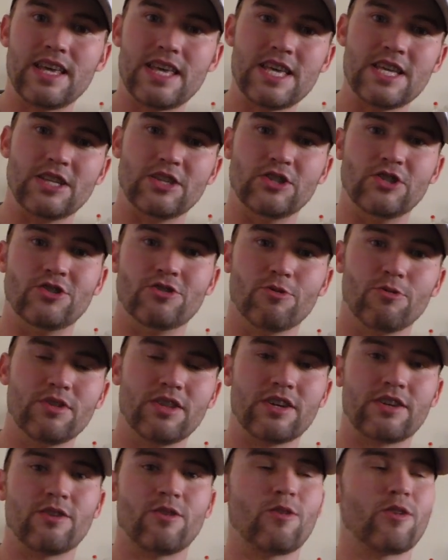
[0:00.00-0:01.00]
enjoy
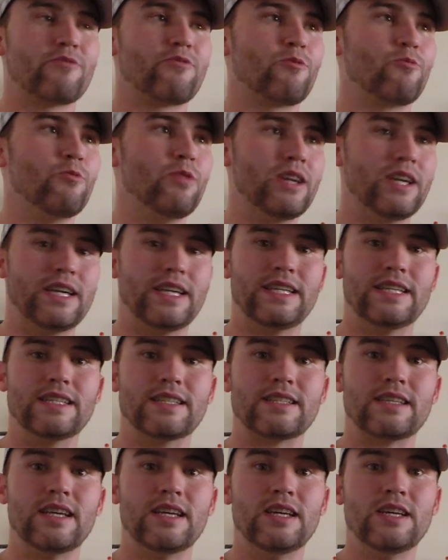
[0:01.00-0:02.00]
the car for what it
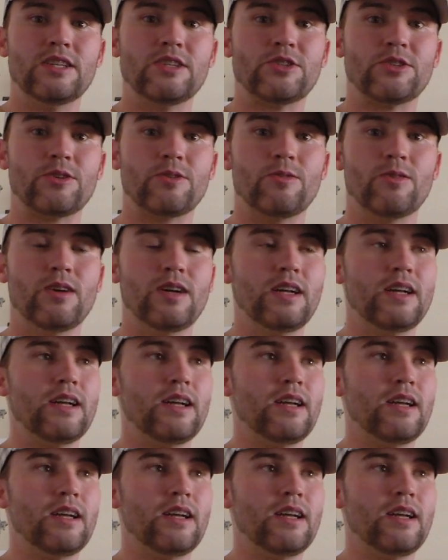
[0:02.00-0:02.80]
is? So